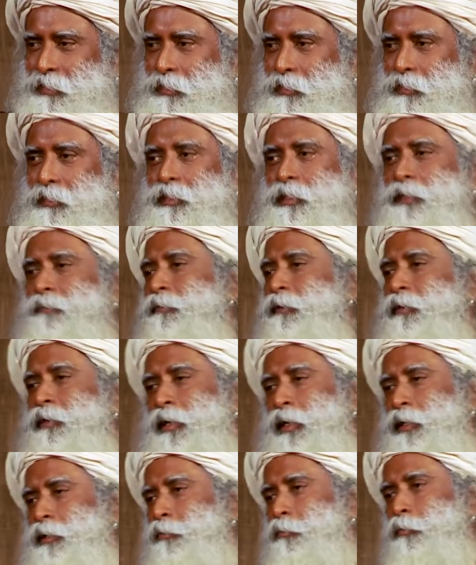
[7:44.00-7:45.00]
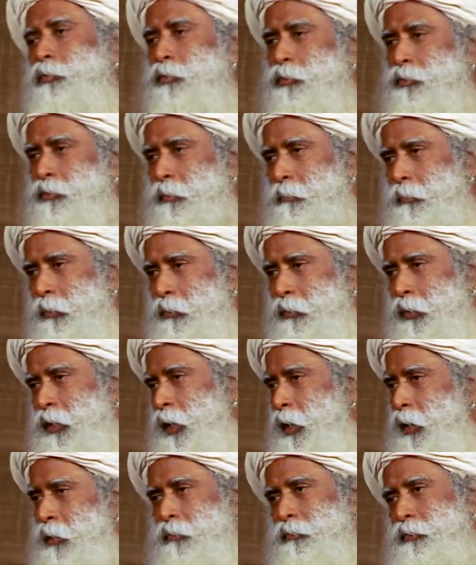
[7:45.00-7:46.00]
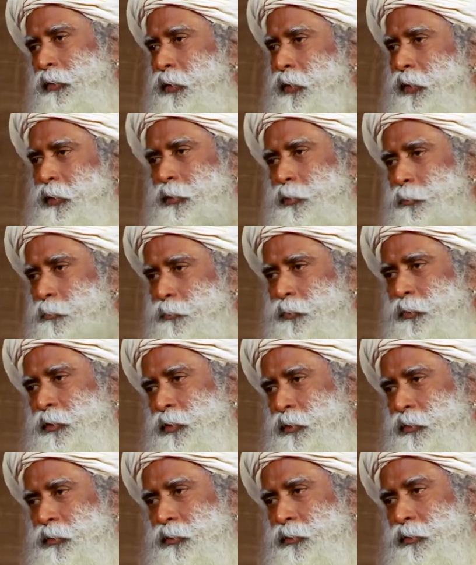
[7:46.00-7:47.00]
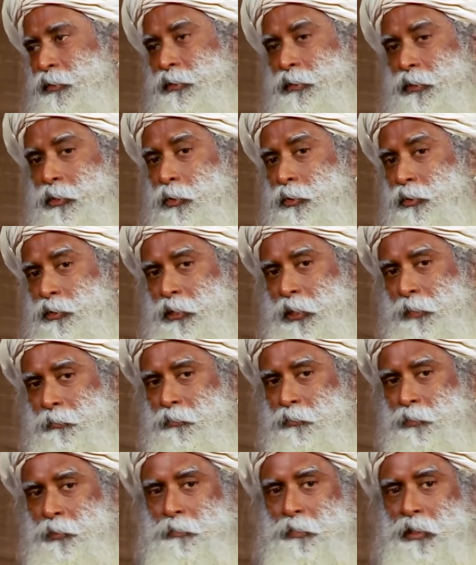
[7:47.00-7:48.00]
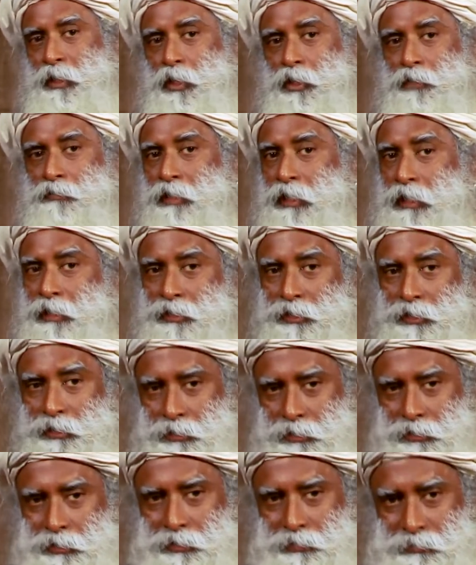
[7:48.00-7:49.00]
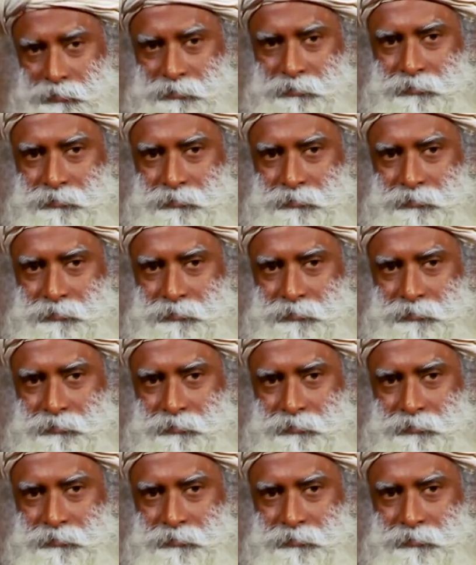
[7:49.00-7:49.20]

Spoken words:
They will write books about how they experience this concept which may not even exist.